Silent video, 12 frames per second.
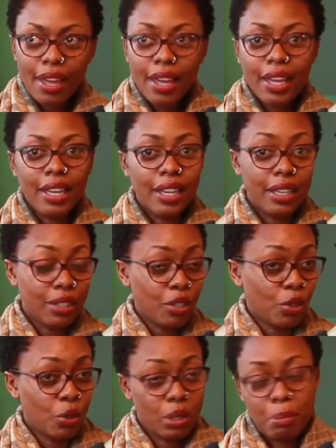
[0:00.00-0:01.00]

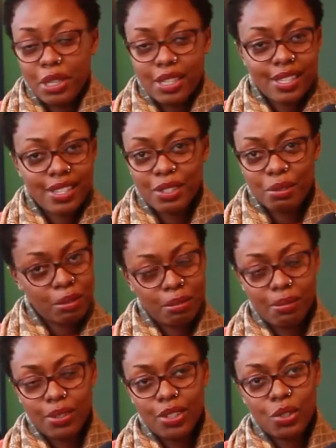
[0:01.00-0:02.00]
in, spaces that
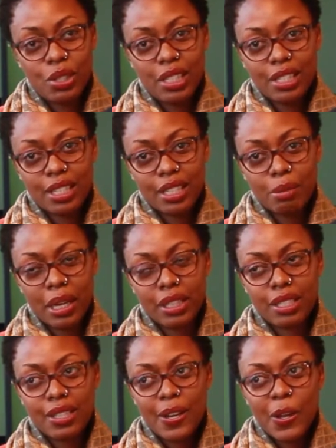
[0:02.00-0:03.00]
you least
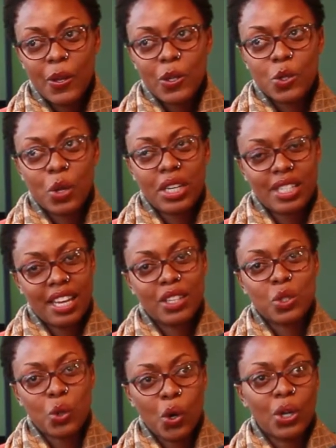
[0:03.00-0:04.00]
expect. So I decided
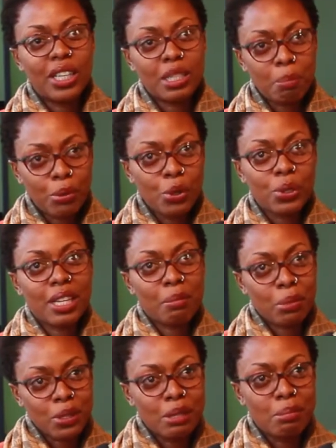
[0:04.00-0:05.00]
to call it pros and
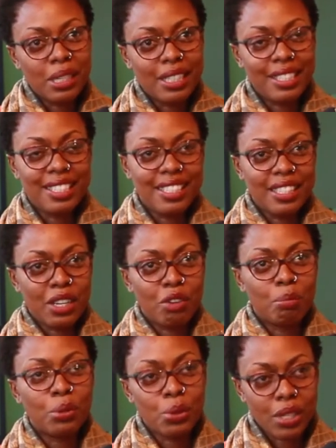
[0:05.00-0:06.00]
possibilities instead of
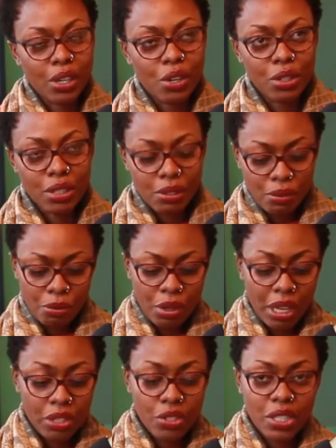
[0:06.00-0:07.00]
pros and cons for
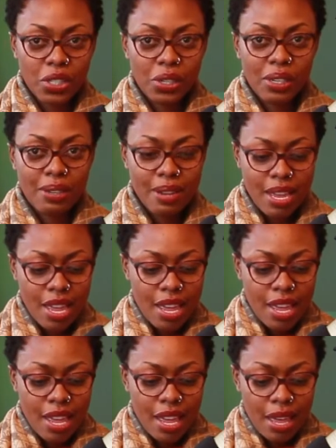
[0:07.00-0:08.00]
that reason.
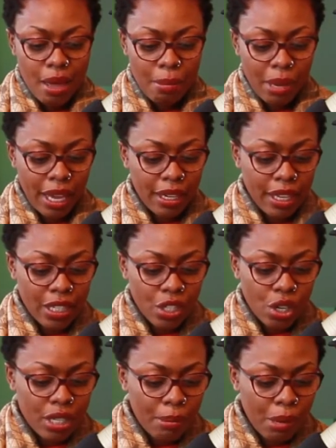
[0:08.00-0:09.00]
And it's
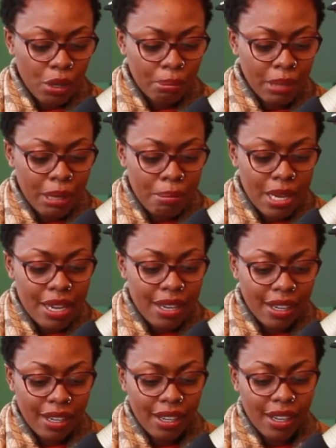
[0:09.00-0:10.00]
not about me
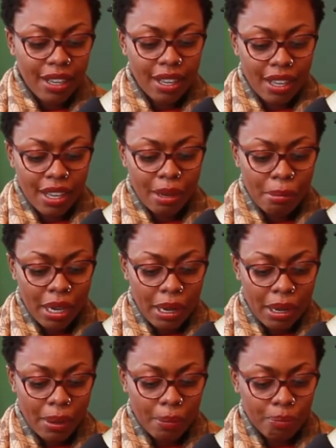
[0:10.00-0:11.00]
being
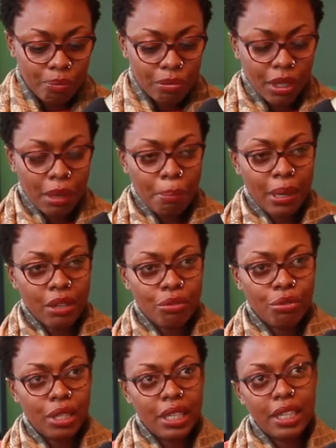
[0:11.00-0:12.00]
a
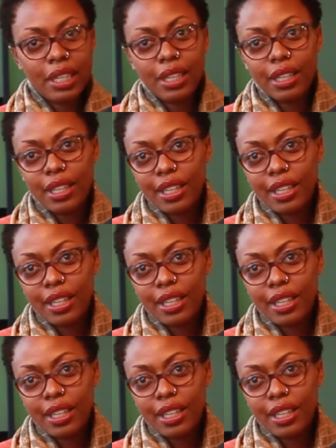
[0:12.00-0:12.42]
painfully